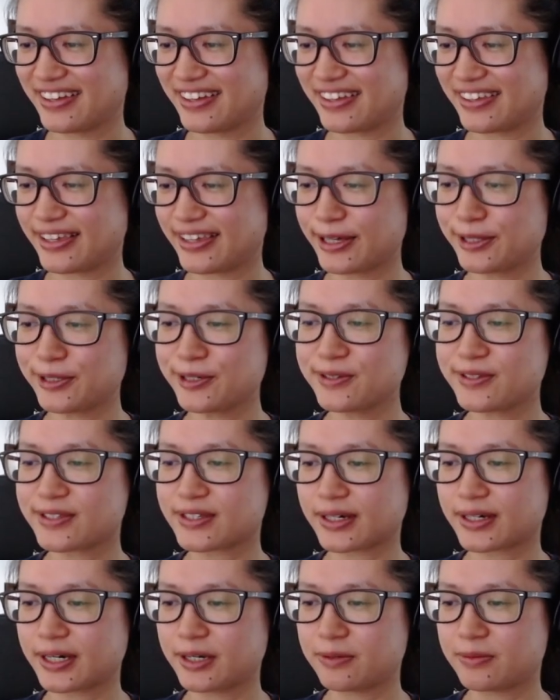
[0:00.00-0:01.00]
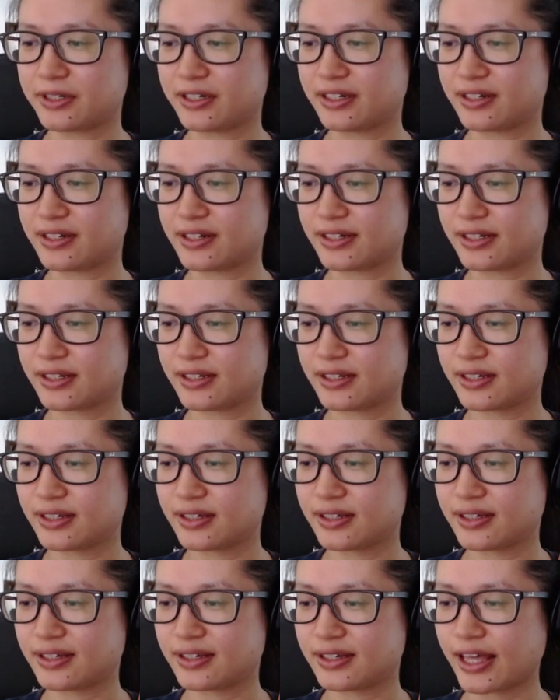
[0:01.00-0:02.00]
Yellow Diamond.
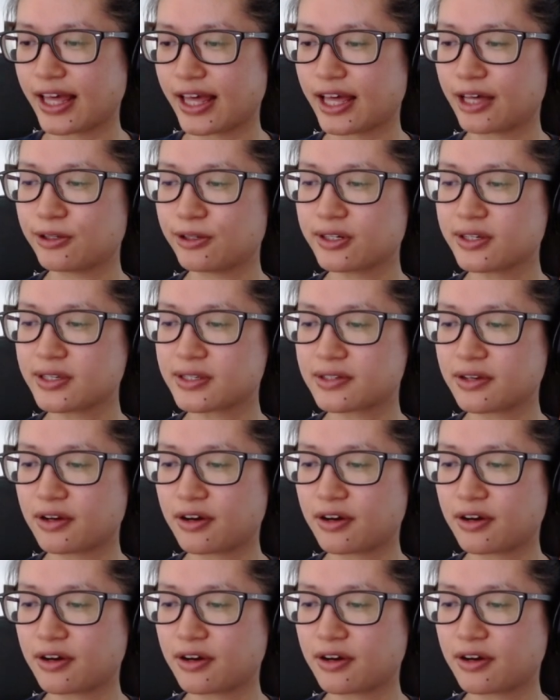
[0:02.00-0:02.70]
Eldest